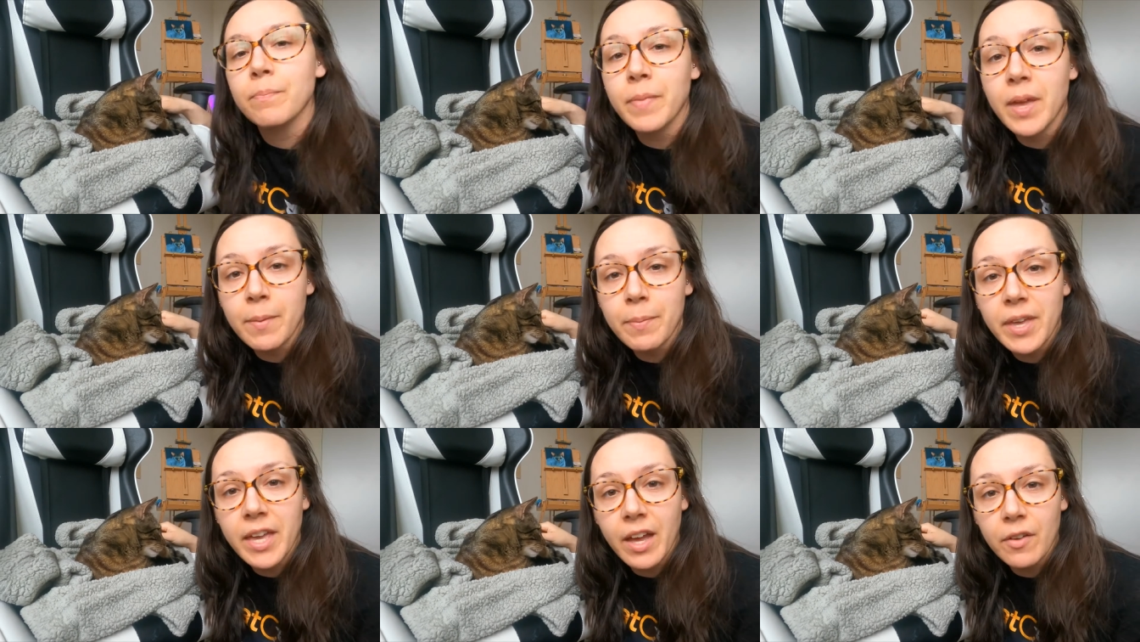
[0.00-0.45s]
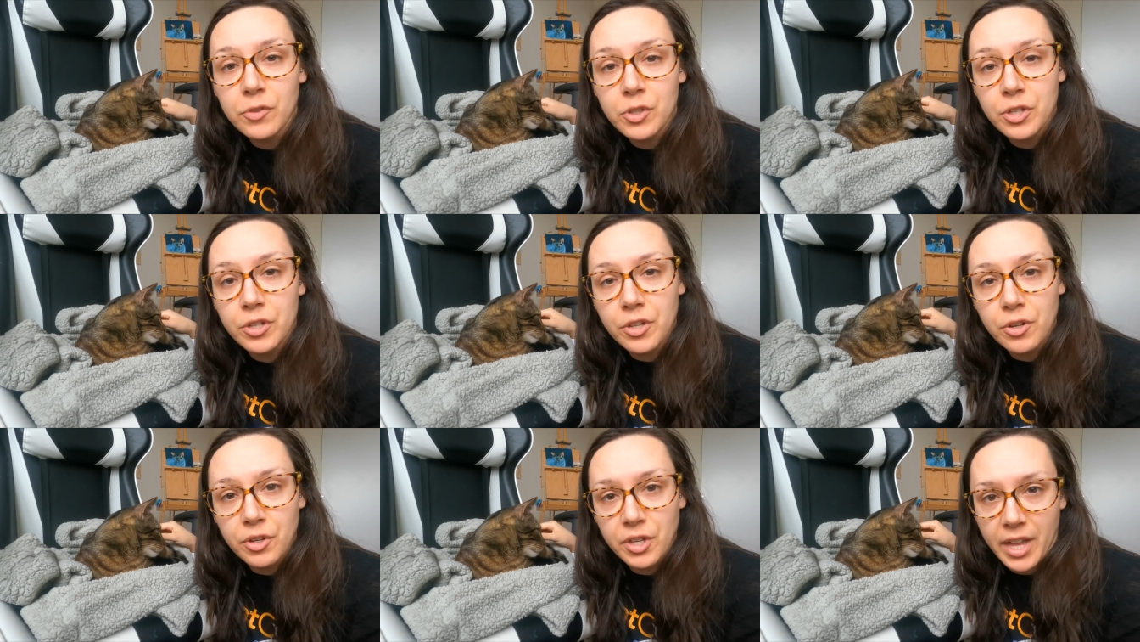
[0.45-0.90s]
Maybe
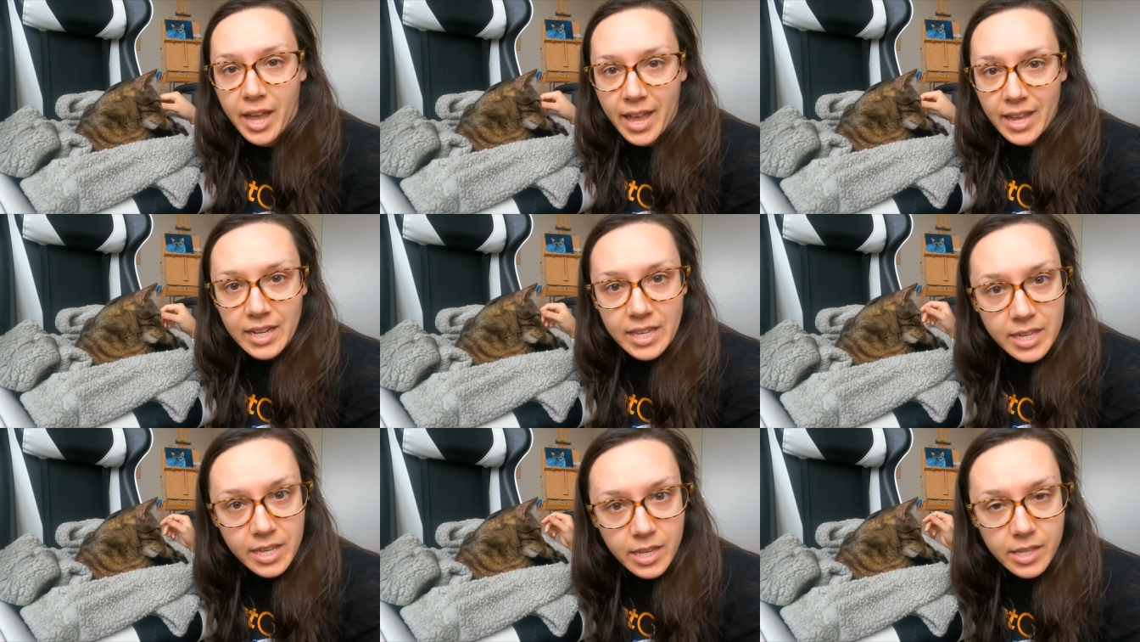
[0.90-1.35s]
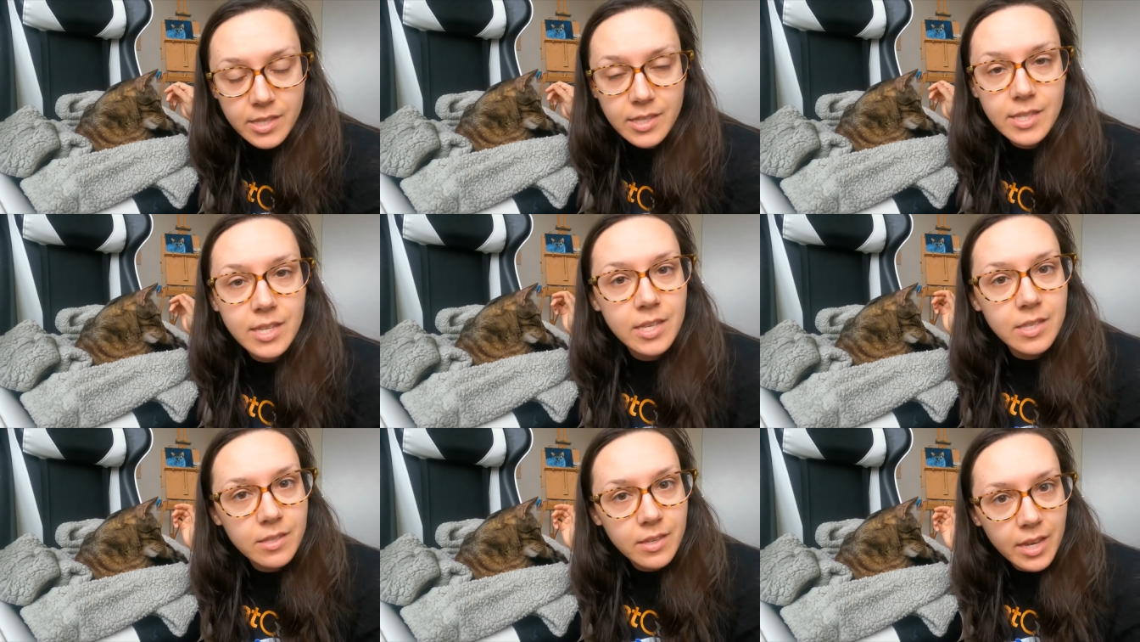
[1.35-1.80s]
after your cat eats,
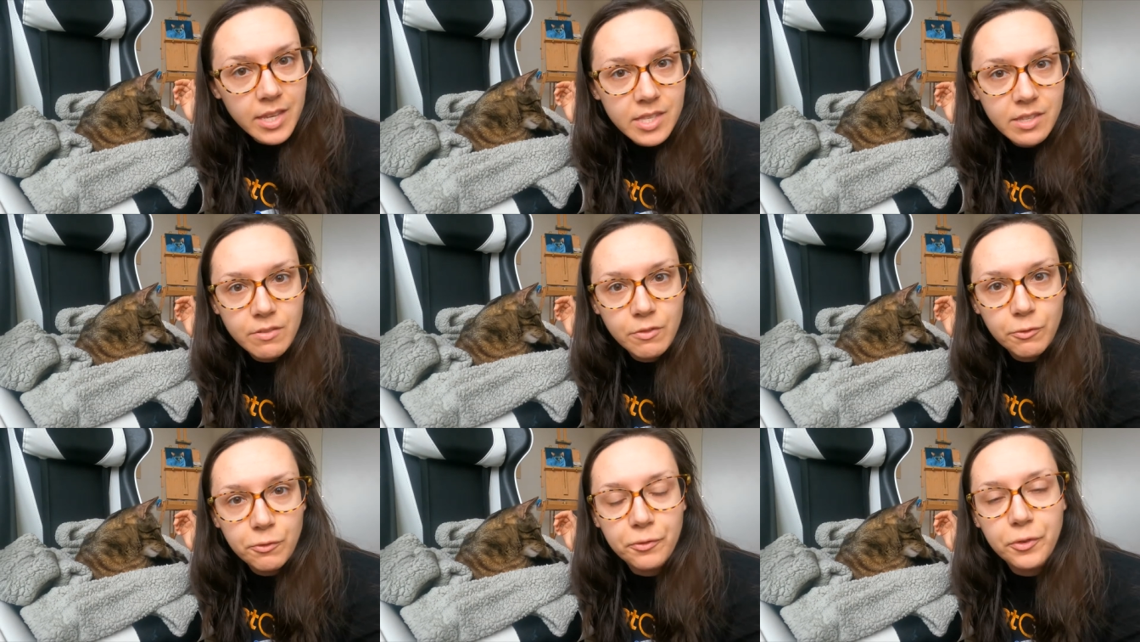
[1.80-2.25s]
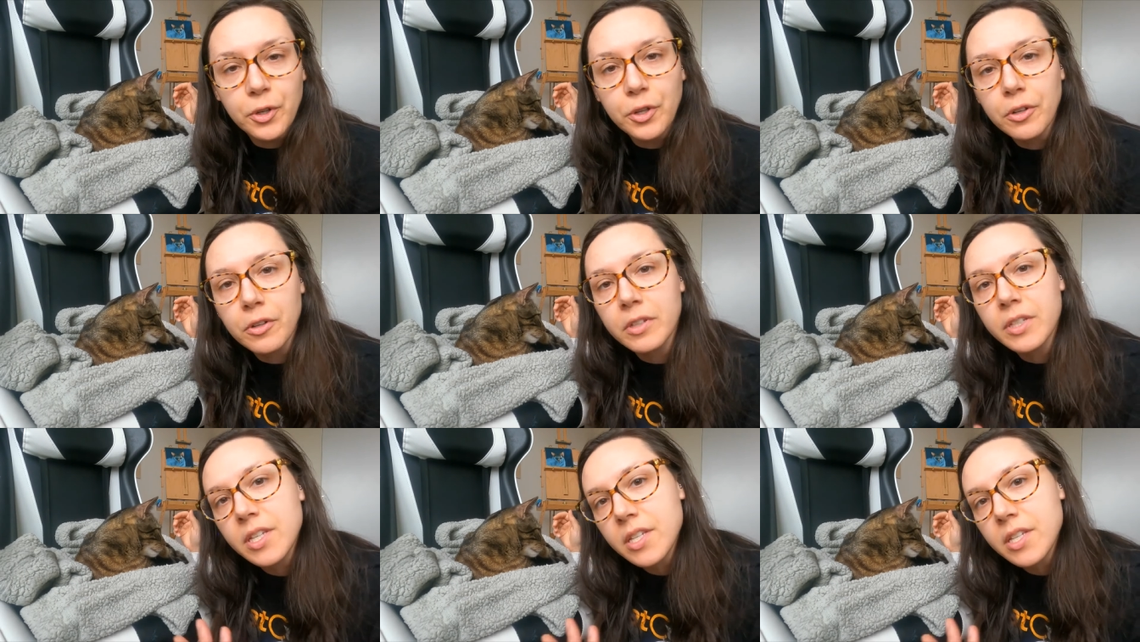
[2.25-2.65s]
he's nice and full,